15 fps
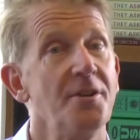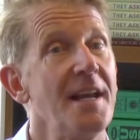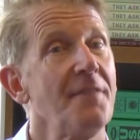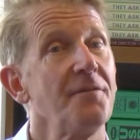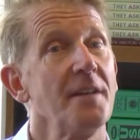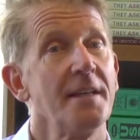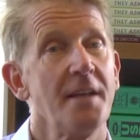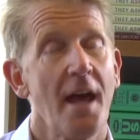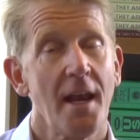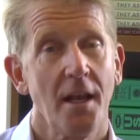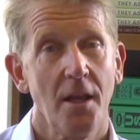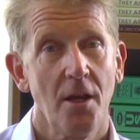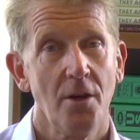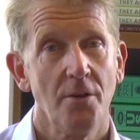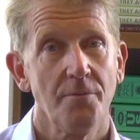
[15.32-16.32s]
definitely not
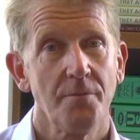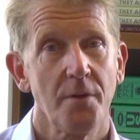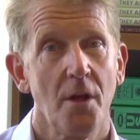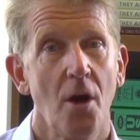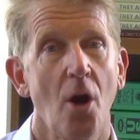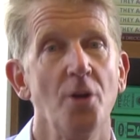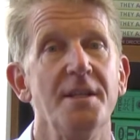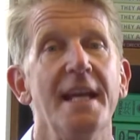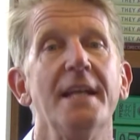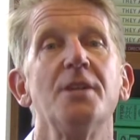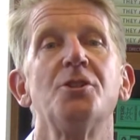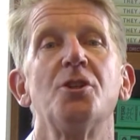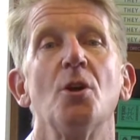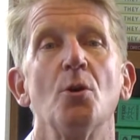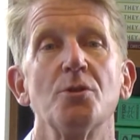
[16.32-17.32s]
alone. Our data
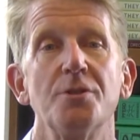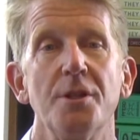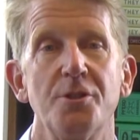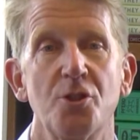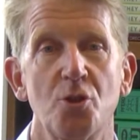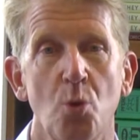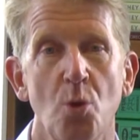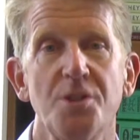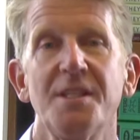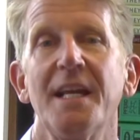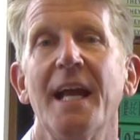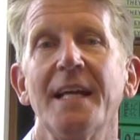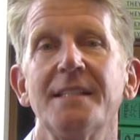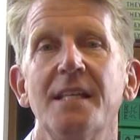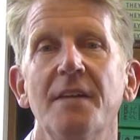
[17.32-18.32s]
shows that
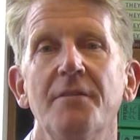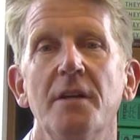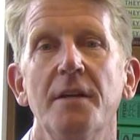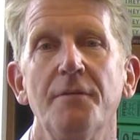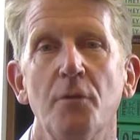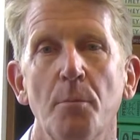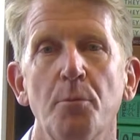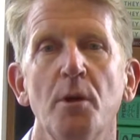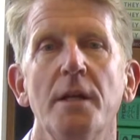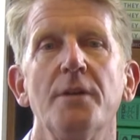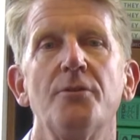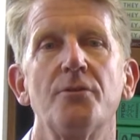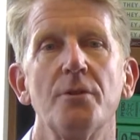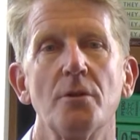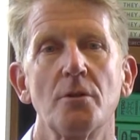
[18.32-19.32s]
sourcing activity for
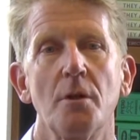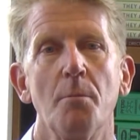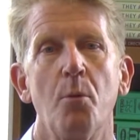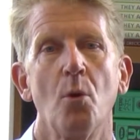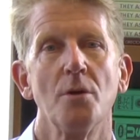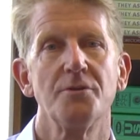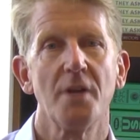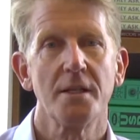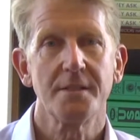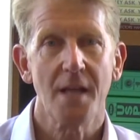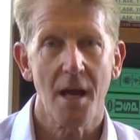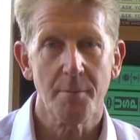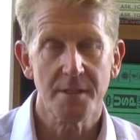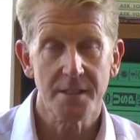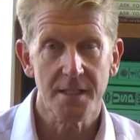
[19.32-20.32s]
printed circuit boards on
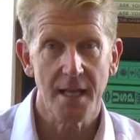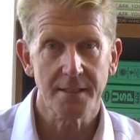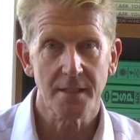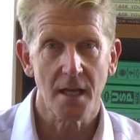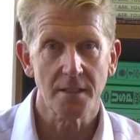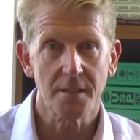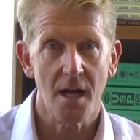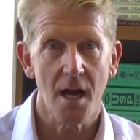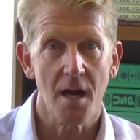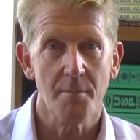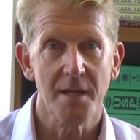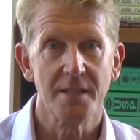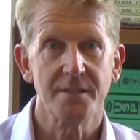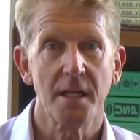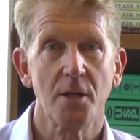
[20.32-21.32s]
thomasnet.com
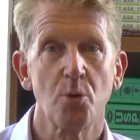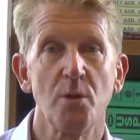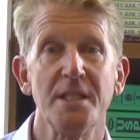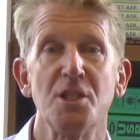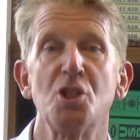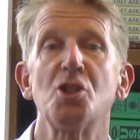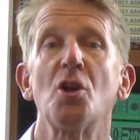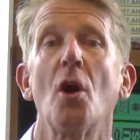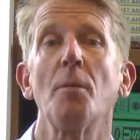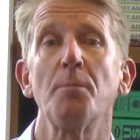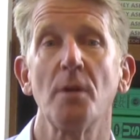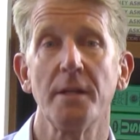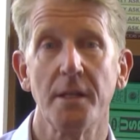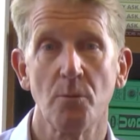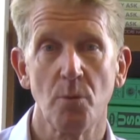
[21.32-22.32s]
has increased
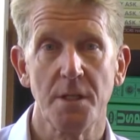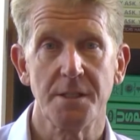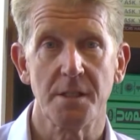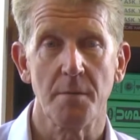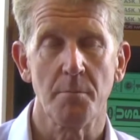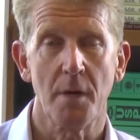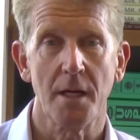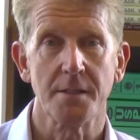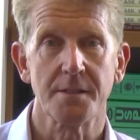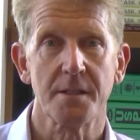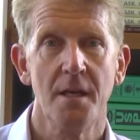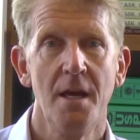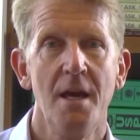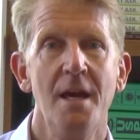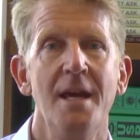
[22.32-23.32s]
sharply in recent months.
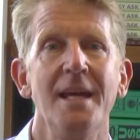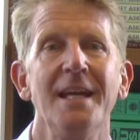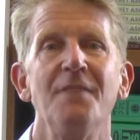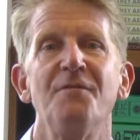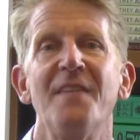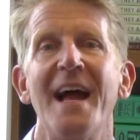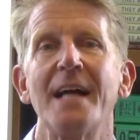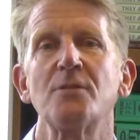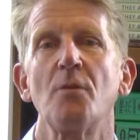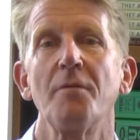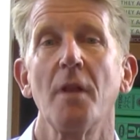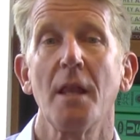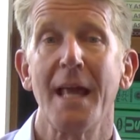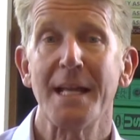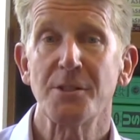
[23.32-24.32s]
In fact, over
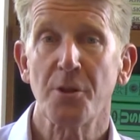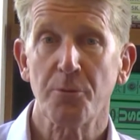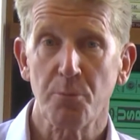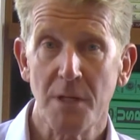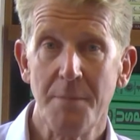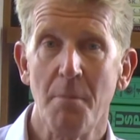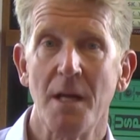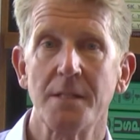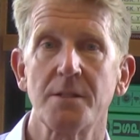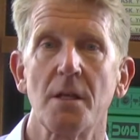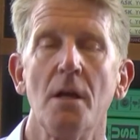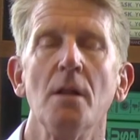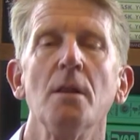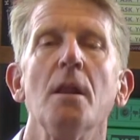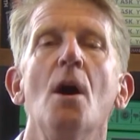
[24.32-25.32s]
the last three months
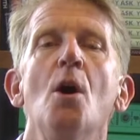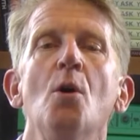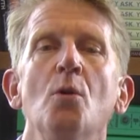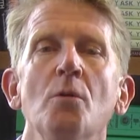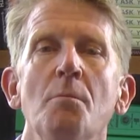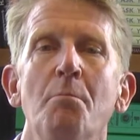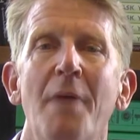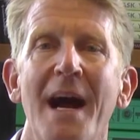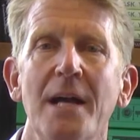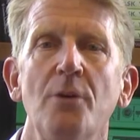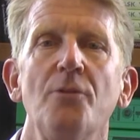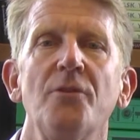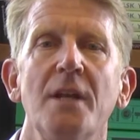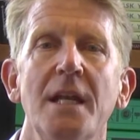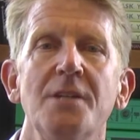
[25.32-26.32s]
alone,
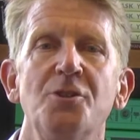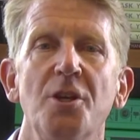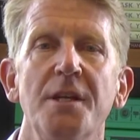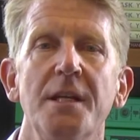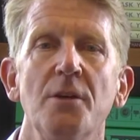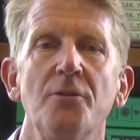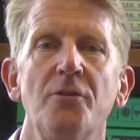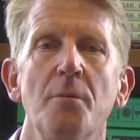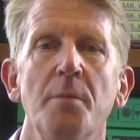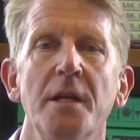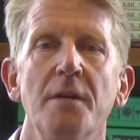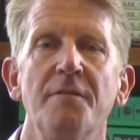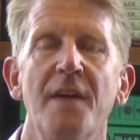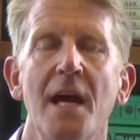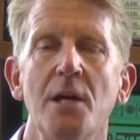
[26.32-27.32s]
buyers and engineers have
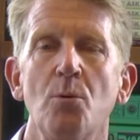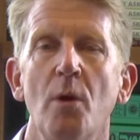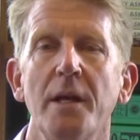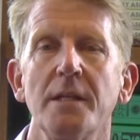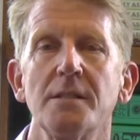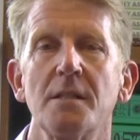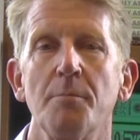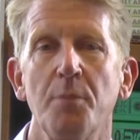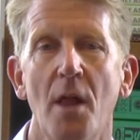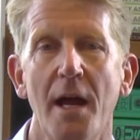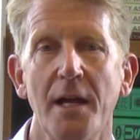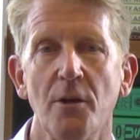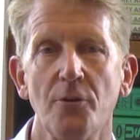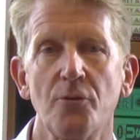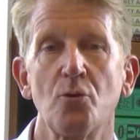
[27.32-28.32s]
been evaluating
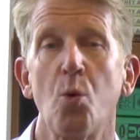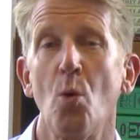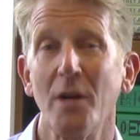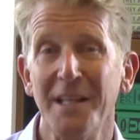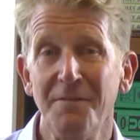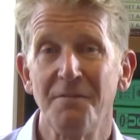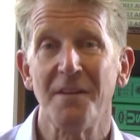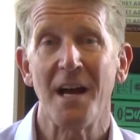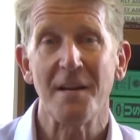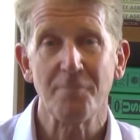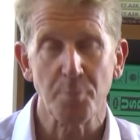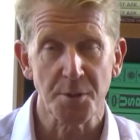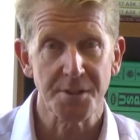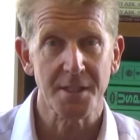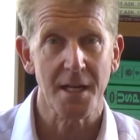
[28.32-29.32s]
suppliers
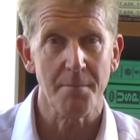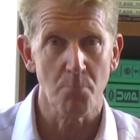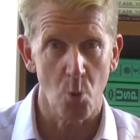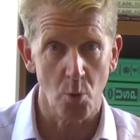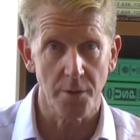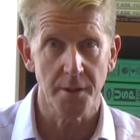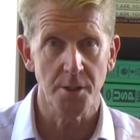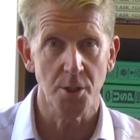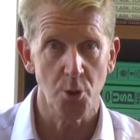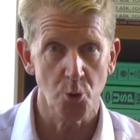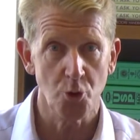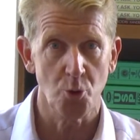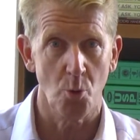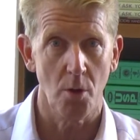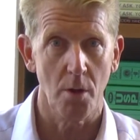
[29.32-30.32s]
25% more than
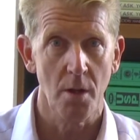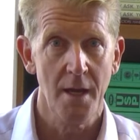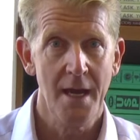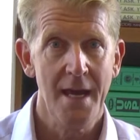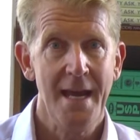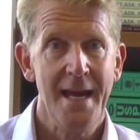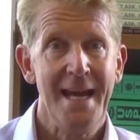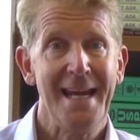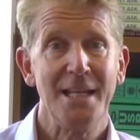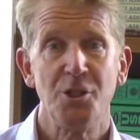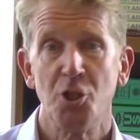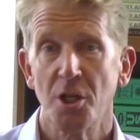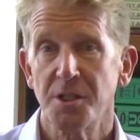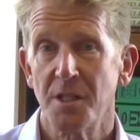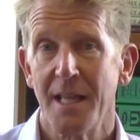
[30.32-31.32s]
usual. And
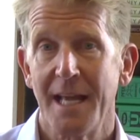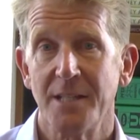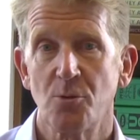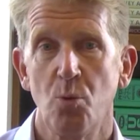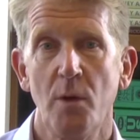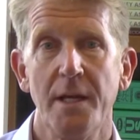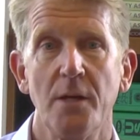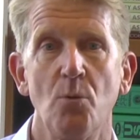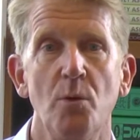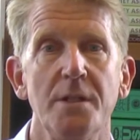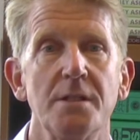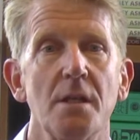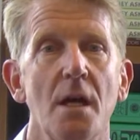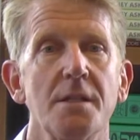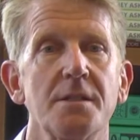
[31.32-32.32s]
just last week, we
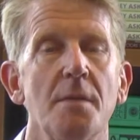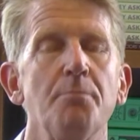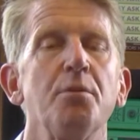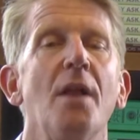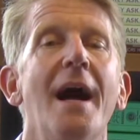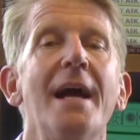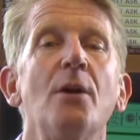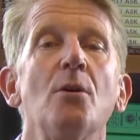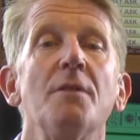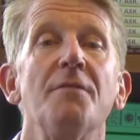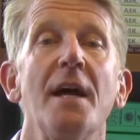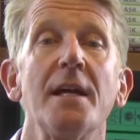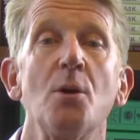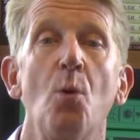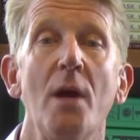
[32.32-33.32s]
saw supplier
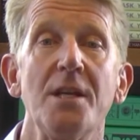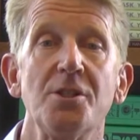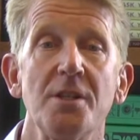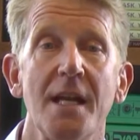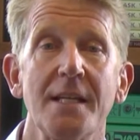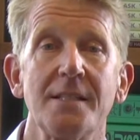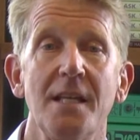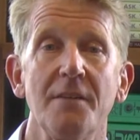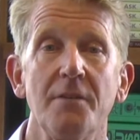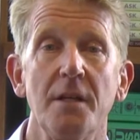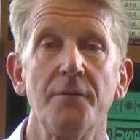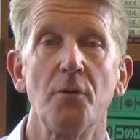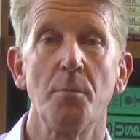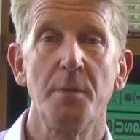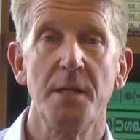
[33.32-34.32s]
evaluation
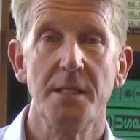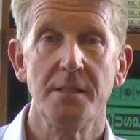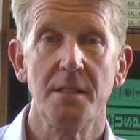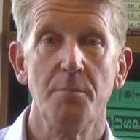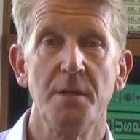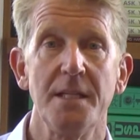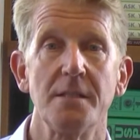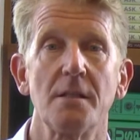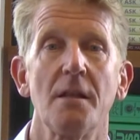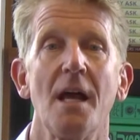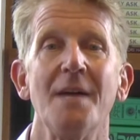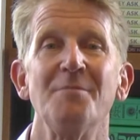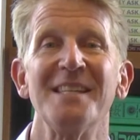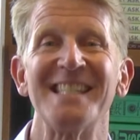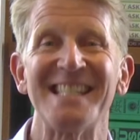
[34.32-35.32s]
activity for PCBs
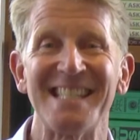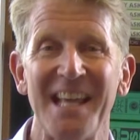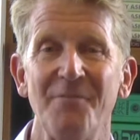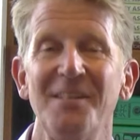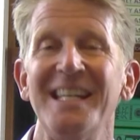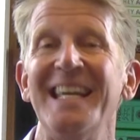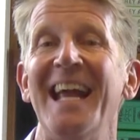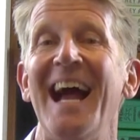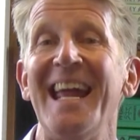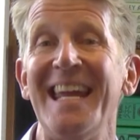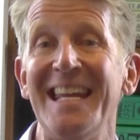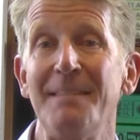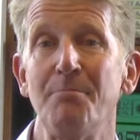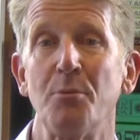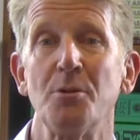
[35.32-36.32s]
climb to
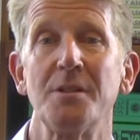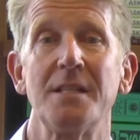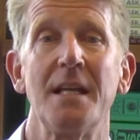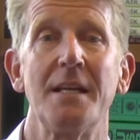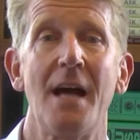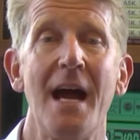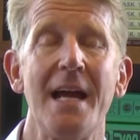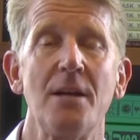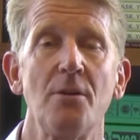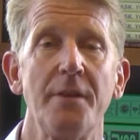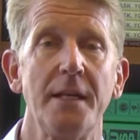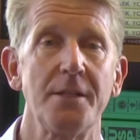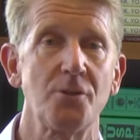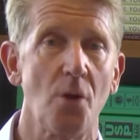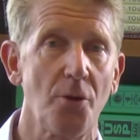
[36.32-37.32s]
78% higher
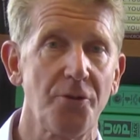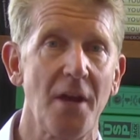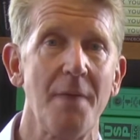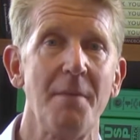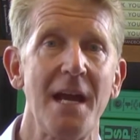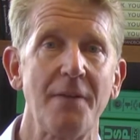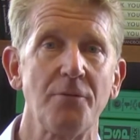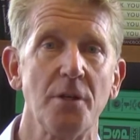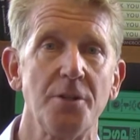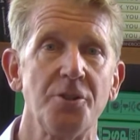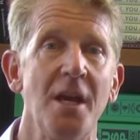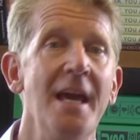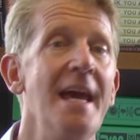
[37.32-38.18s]
than its all time average,